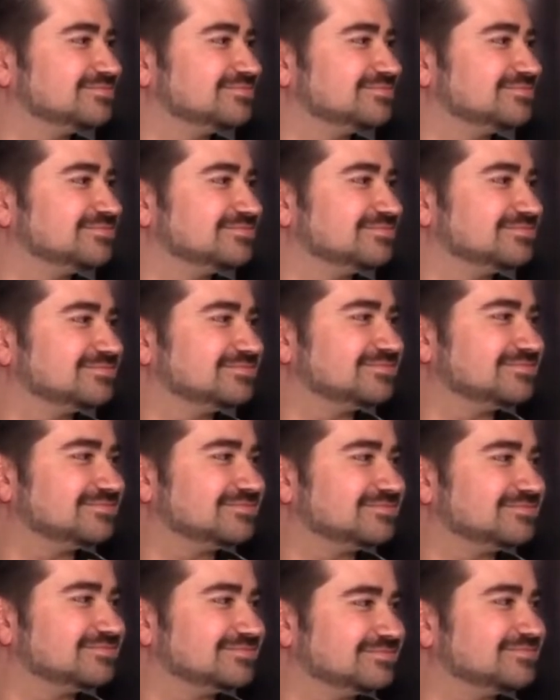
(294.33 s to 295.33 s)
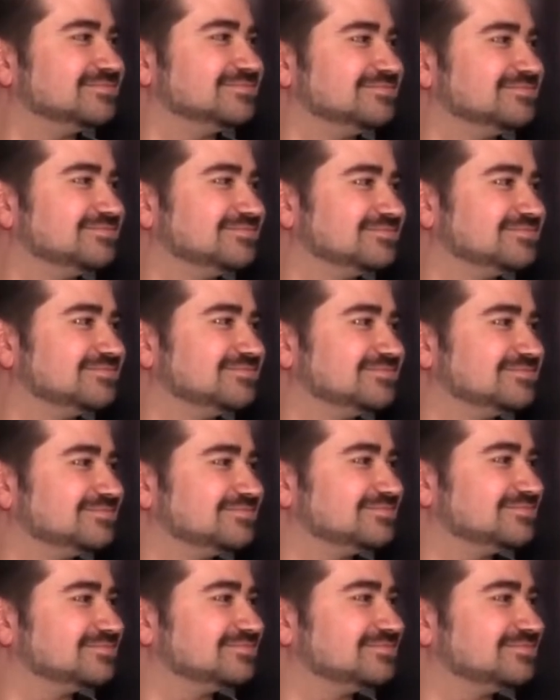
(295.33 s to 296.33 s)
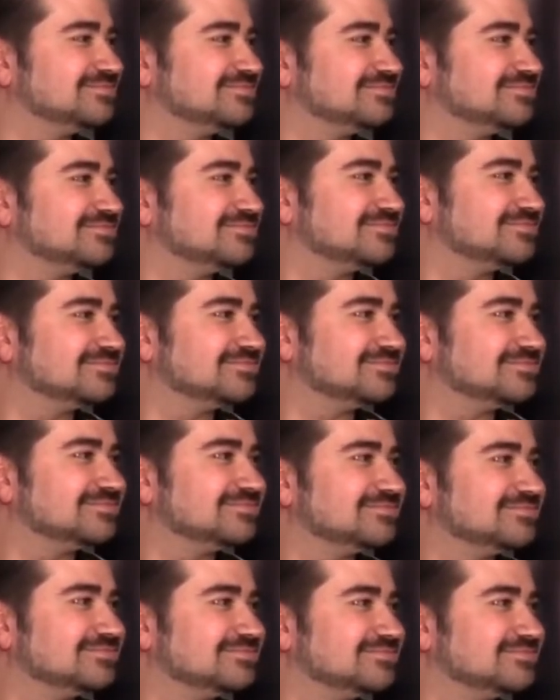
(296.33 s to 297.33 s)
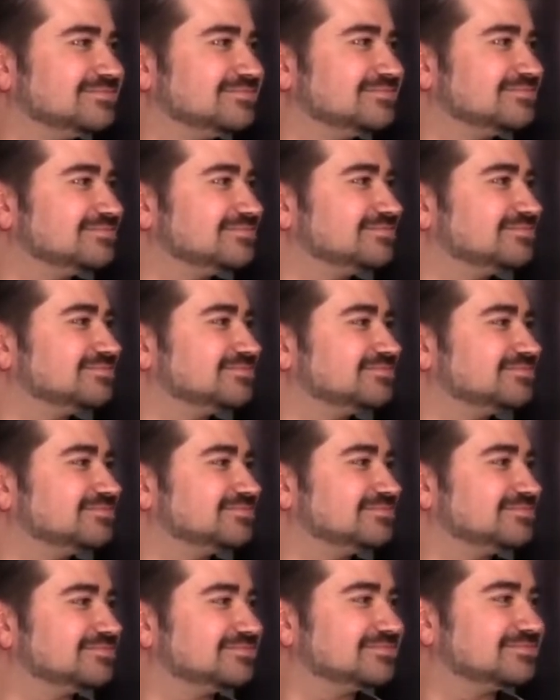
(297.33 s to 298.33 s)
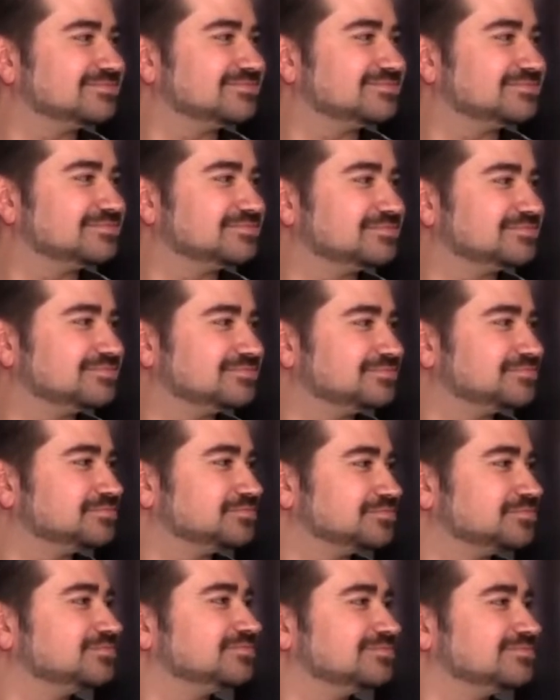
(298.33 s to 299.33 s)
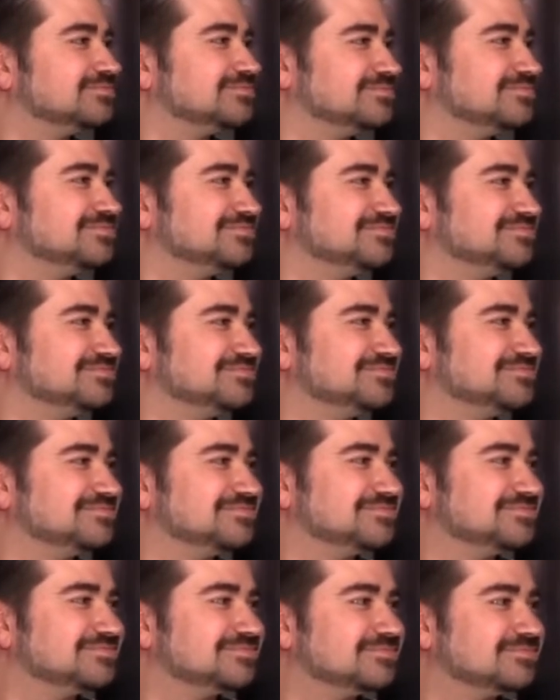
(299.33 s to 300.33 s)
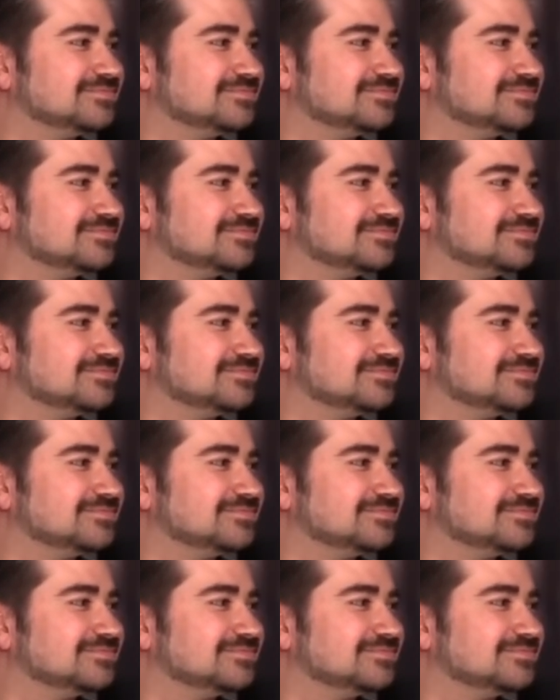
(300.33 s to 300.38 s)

(silent)